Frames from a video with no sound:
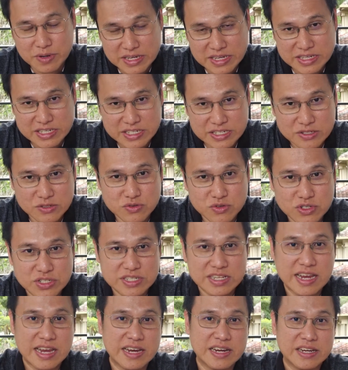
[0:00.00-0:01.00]
please do
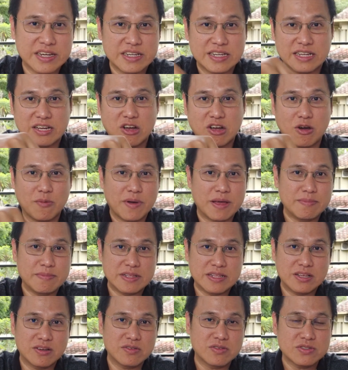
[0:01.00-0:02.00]
share in the comment
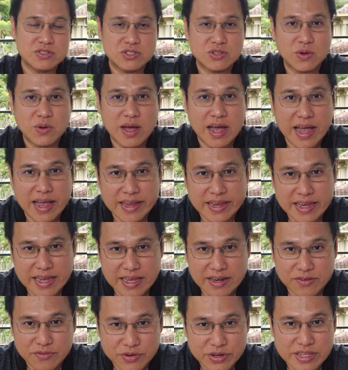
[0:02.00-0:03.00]
below so I
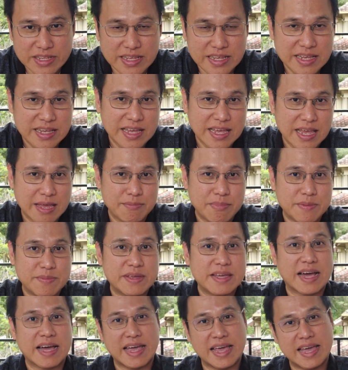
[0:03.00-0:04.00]
can read and
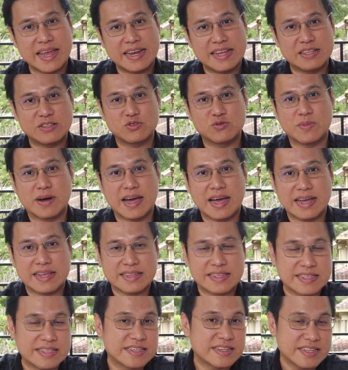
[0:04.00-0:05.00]
maybe I add it to my
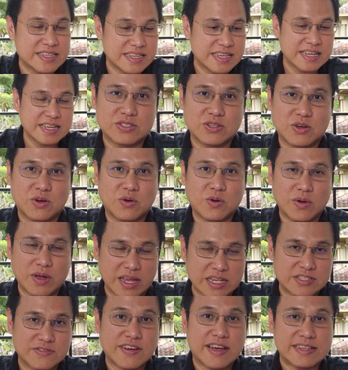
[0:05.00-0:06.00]
itinerary. So
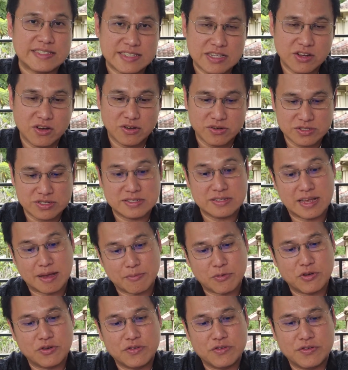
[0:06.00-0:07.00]
as far as it goes,
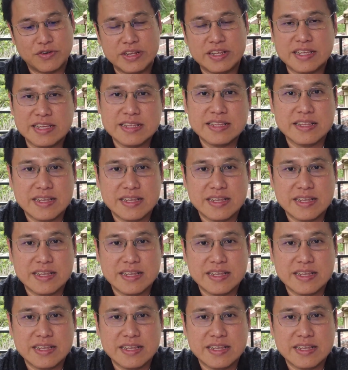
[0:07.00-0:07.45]
I'm going to read it.